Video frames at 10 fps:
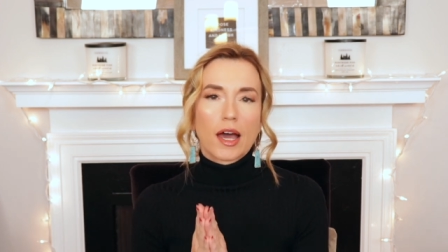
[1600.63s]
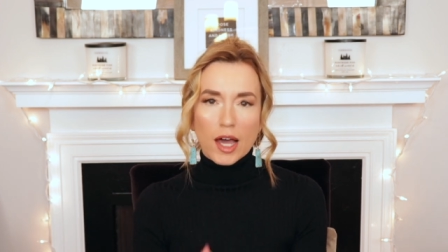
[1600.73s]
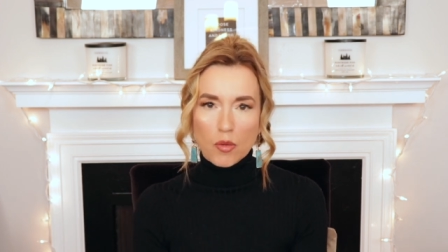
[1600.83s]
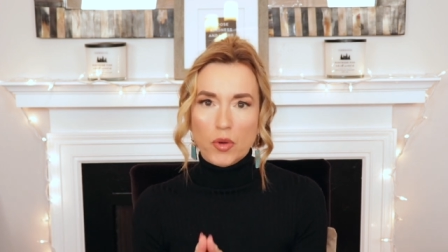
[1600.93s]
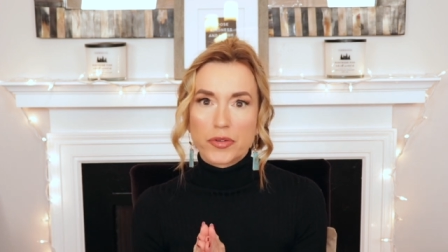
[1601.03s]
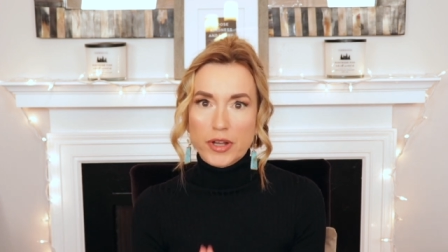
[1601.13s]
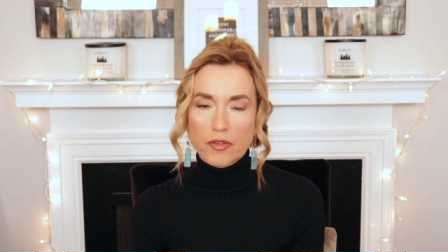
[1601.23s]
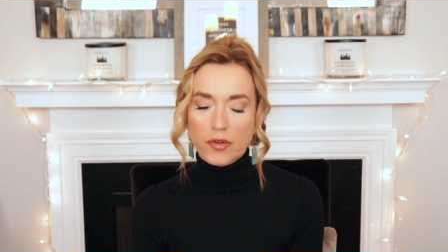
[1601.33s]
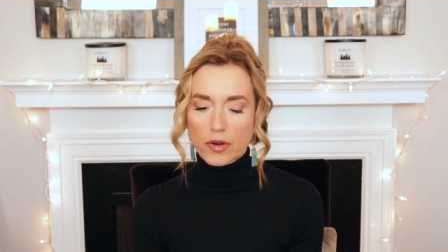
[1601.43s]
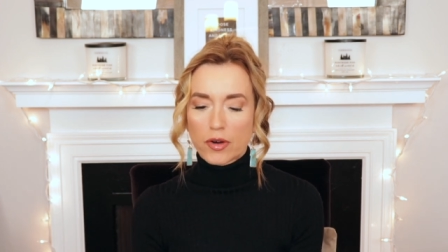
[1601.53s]
I will
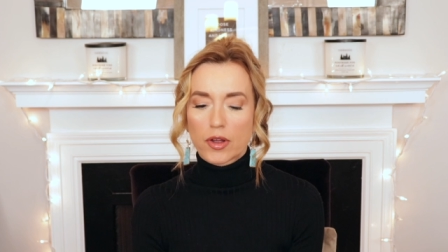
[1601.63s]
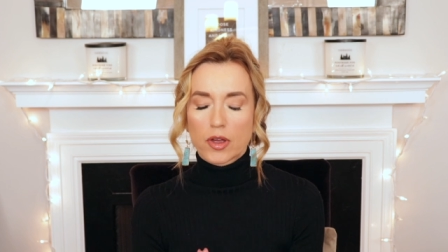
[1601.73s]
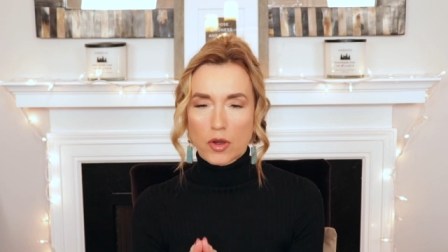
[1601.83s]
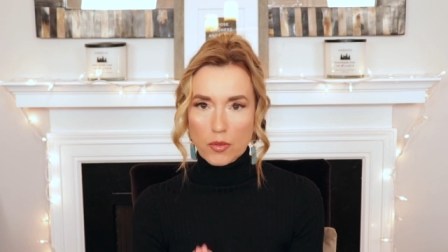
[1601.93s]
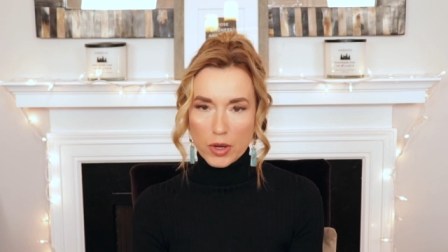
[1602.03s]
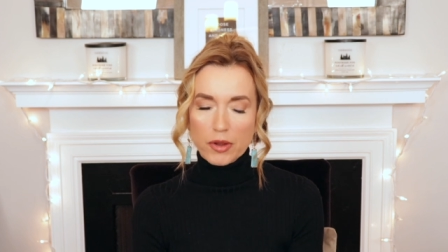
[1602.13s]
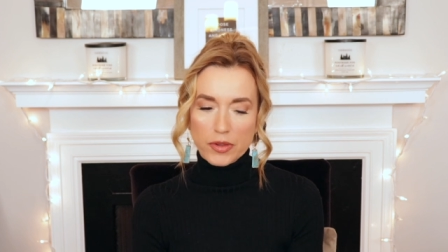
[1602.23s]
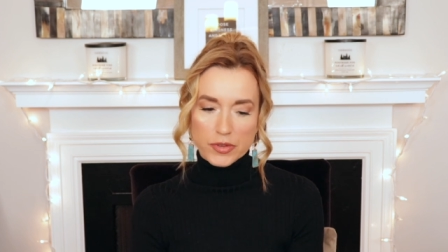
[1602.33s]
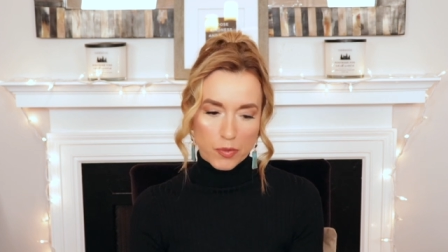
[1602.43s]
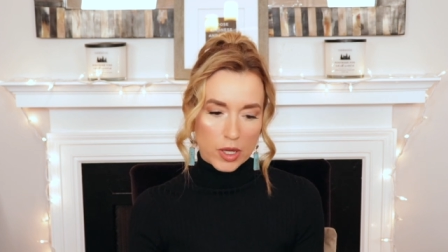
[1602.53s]
never wear
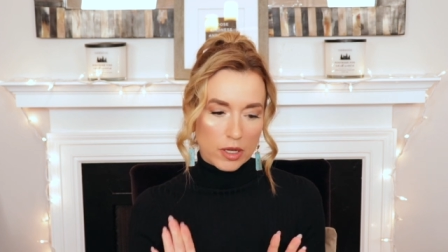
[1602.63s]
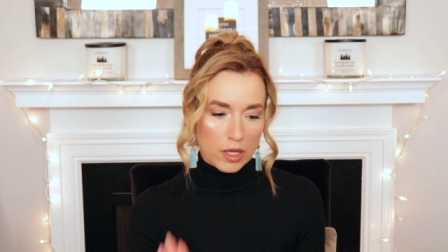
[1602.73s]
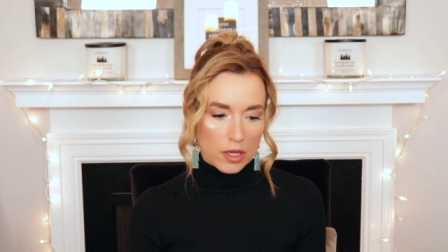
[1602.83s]
this one.